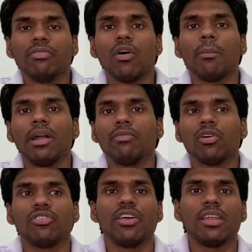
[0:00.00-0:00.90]
format for
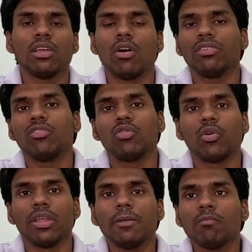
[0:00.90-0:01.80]
sharing or just
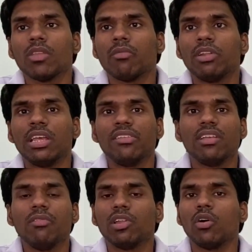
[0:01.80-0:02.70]
storing
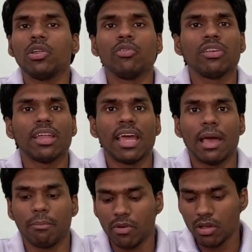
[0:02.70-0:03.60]
easily without using an
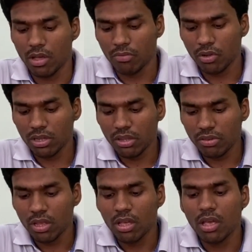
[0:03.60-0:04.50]
app. For
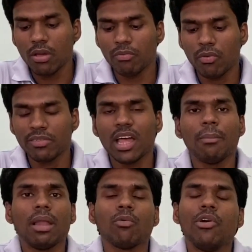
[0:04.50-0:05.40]
this, for
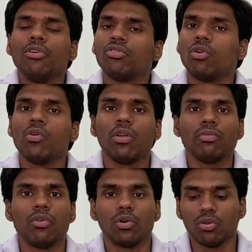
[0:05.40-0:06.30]
example, I am going to show you on a
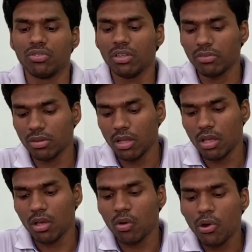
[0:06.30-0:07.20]
photo. Just
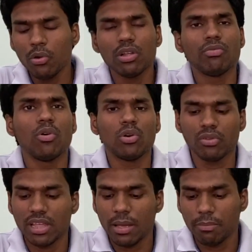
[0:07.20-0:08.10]
go into the
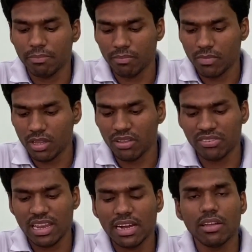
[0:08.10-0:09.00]
Photos app,
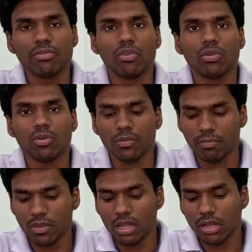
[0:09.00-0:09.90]
select a photo,
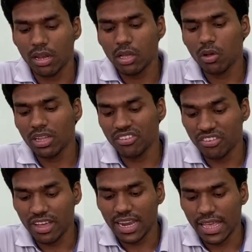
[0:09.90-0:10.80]
click on the
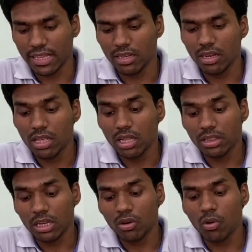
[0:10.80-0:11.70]
share icon,
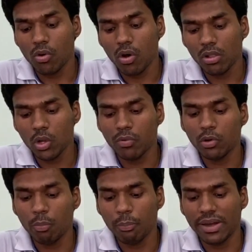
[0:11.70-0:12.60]
then go all the way
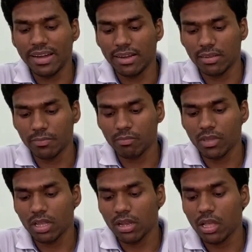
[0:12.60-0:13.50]
to print.
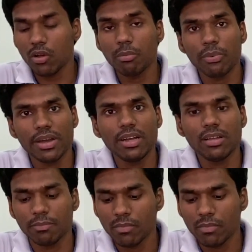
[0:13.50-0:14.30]
Click on print,